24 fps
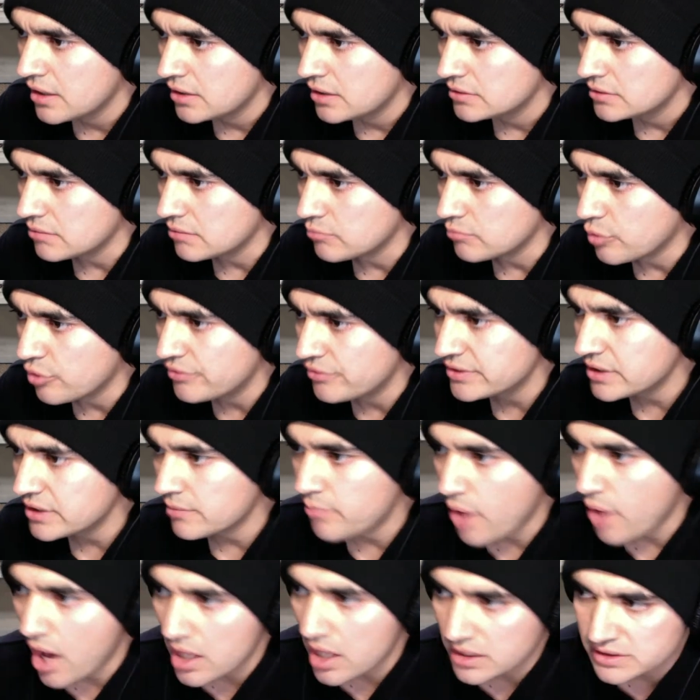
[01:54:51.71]
They're moving their
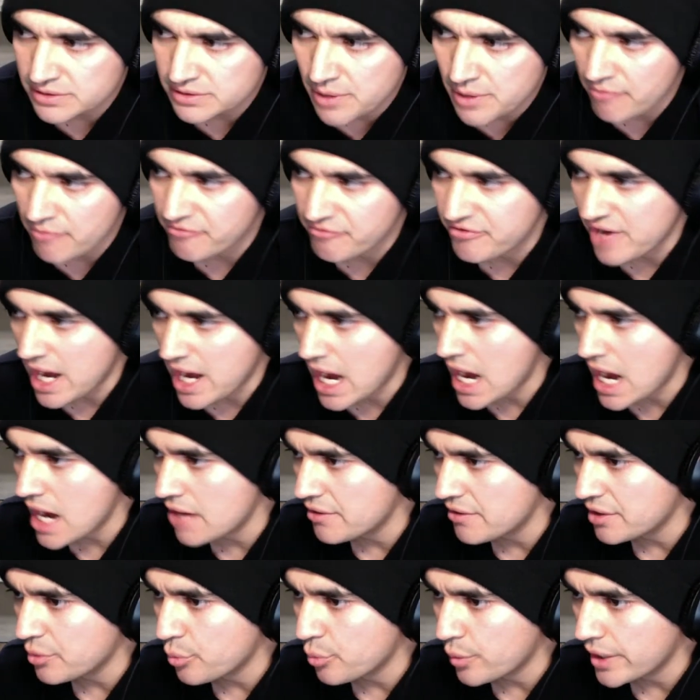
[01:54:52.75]
bodies around
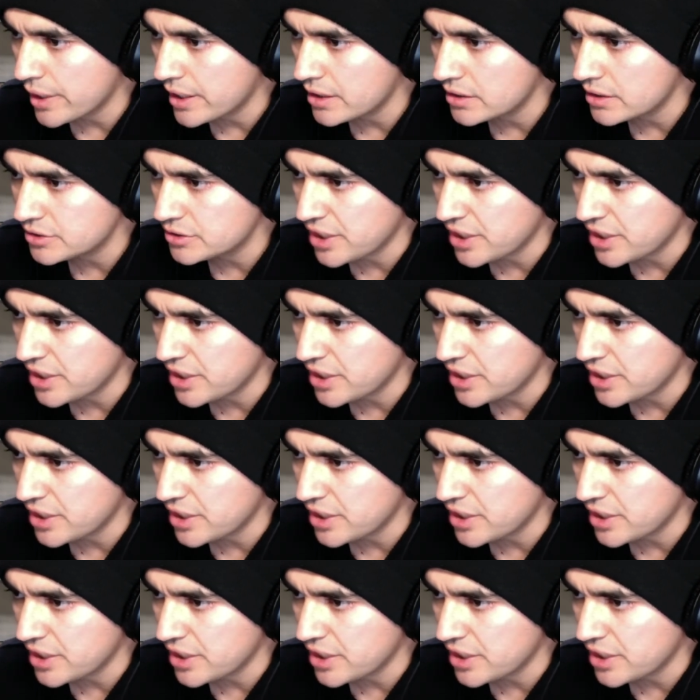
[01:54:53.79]
very weird,